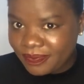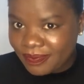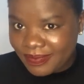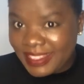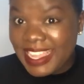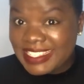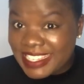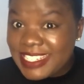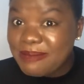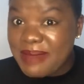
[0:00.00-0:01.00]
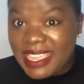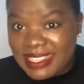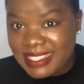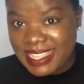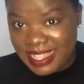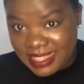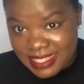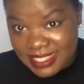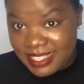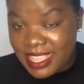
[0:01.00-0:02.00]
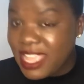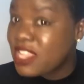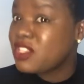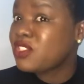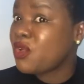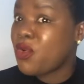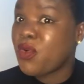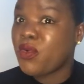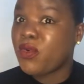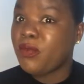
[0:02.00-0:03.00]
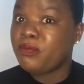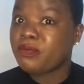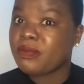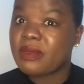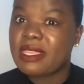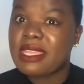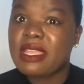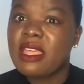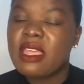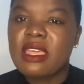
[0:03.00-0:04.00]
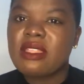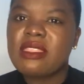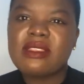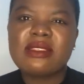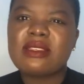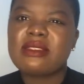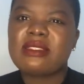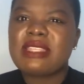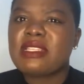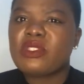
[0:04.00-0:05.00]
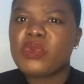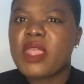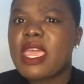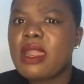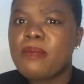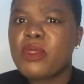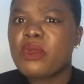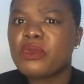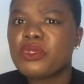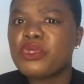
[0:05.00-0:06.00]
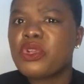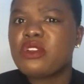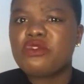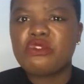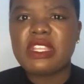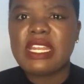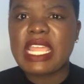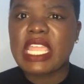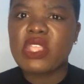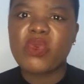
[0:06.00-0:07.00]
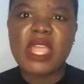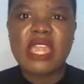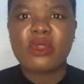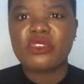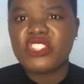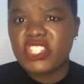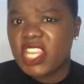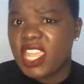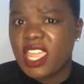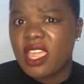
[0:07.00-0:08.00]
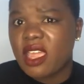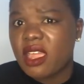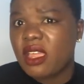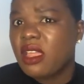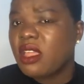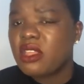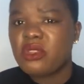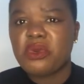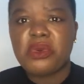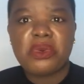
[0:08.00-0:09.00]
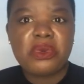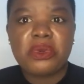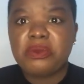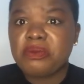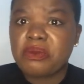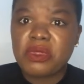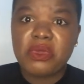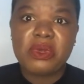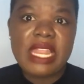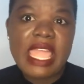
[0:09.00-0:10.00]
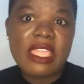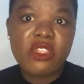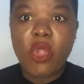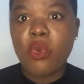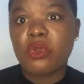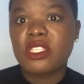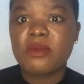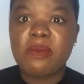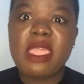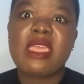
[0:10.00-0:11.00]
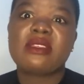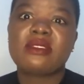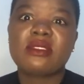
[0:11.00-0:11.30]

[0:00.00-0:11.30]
Does it make sense? So this is just to help you. Do not feel like you cannot share you like your own space.